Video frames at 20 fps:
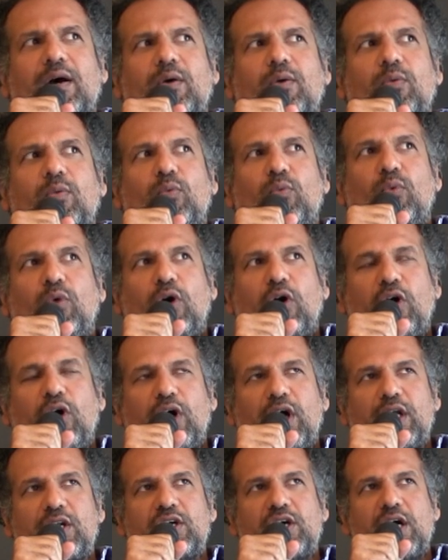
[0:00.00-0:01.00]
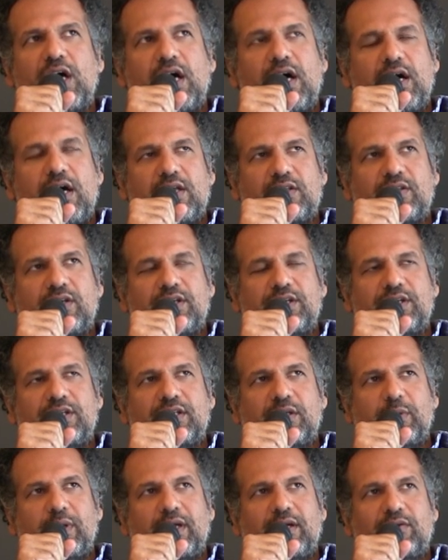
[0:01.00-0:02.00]
what on earth are you
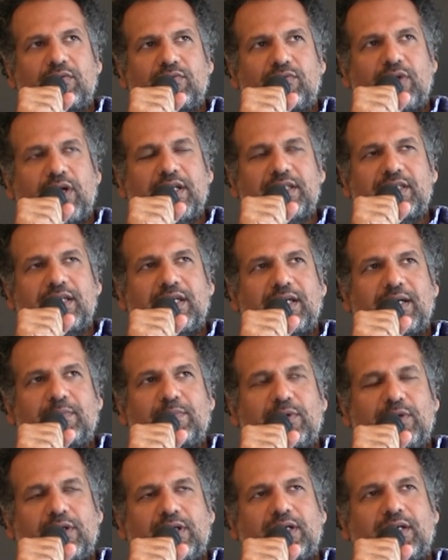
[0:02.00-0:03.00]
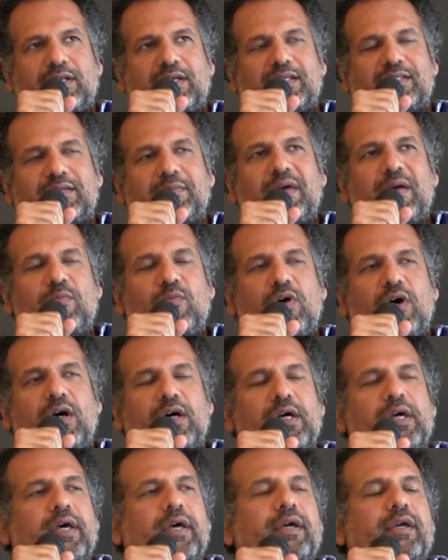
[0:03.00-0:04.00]
doing writing a book as a memoir
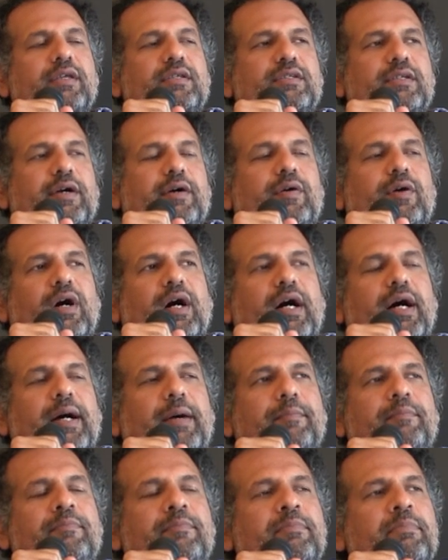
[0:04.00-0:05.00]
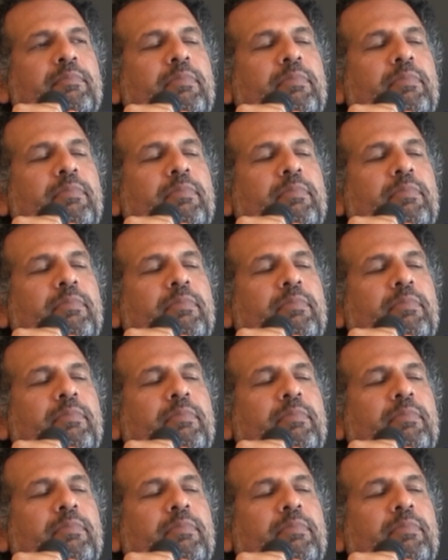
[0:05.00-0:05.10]
so um,